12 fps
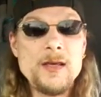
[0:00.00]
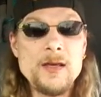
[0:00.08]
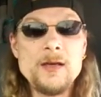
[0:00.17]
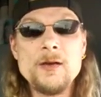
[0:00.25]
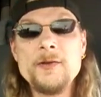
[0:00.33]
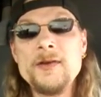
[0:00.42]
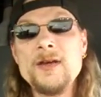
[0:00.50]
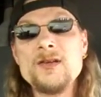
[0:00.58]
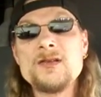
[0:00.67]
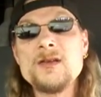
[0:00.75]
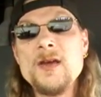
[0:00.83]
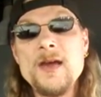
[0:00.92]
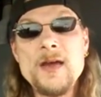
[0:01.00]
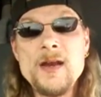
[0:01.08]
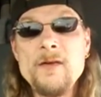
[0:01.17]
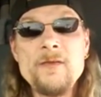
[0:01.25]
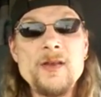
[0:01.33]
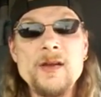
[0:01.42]
the illness, and
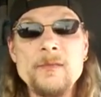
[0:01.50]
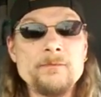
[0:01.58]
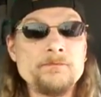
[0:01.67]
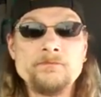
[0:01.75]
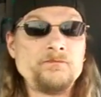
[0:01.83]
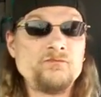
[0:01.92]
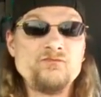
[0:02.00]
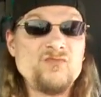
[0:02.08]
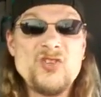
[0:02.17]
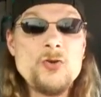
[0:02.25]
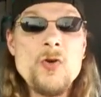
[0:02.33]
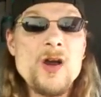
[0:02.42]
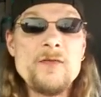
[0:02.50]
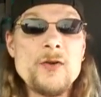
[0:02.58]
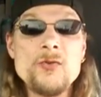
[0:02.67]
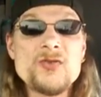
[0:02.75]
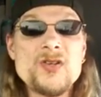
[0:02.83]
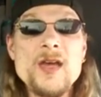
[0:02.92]
everything. You have
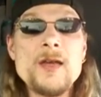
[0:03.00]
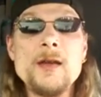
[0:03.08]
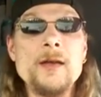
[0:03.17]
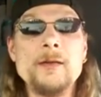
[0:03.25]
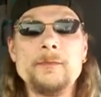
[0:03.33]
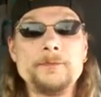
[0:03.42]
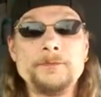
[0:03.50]
no say in it.